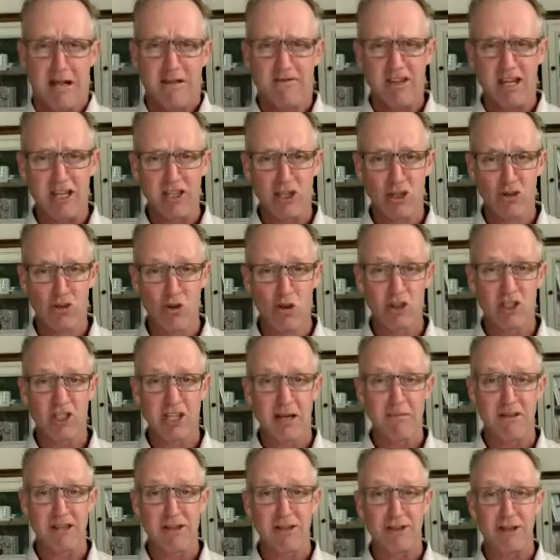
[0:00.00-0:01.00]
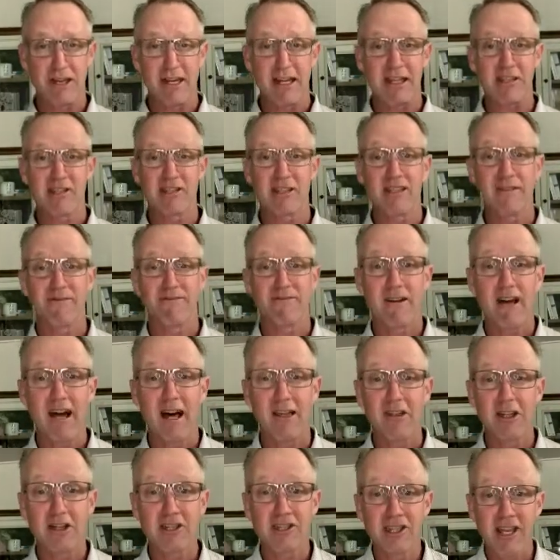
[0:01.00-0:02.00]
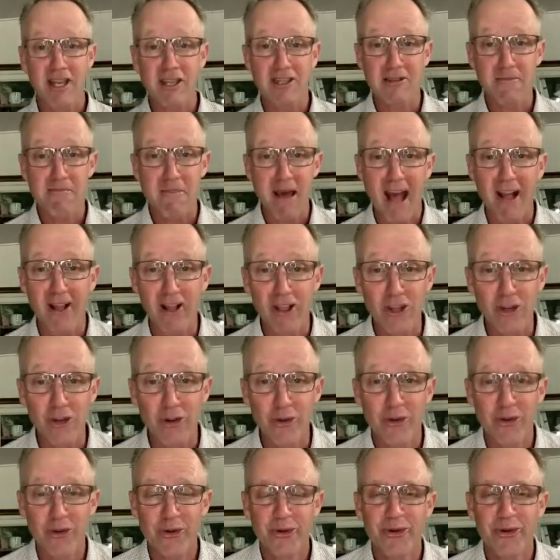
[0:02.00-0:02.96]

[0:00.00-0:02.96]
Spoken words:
These are all some of the things that the Father says about you.